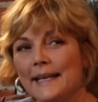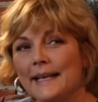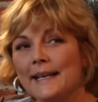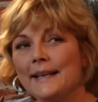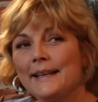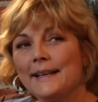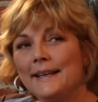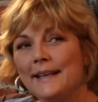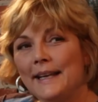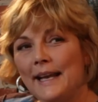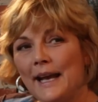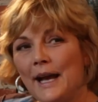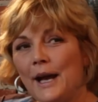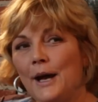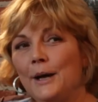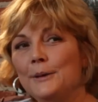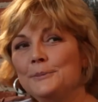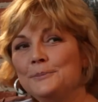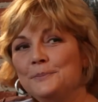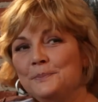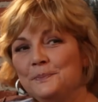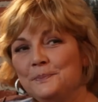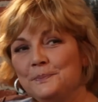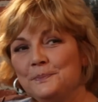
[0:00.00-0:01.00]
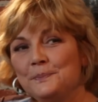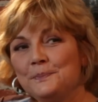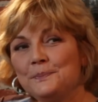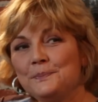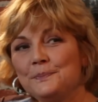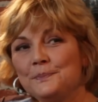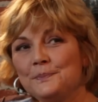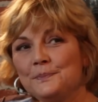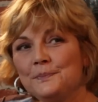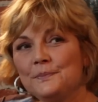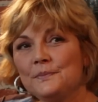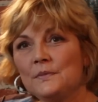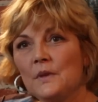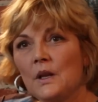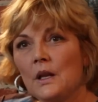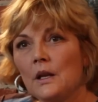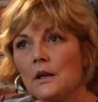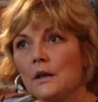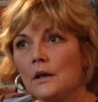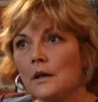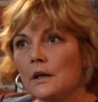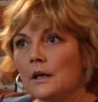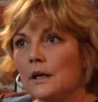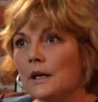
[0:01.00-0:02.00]
And you're a recurring character
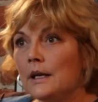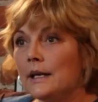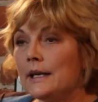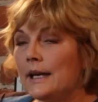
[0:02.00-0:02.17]
on that.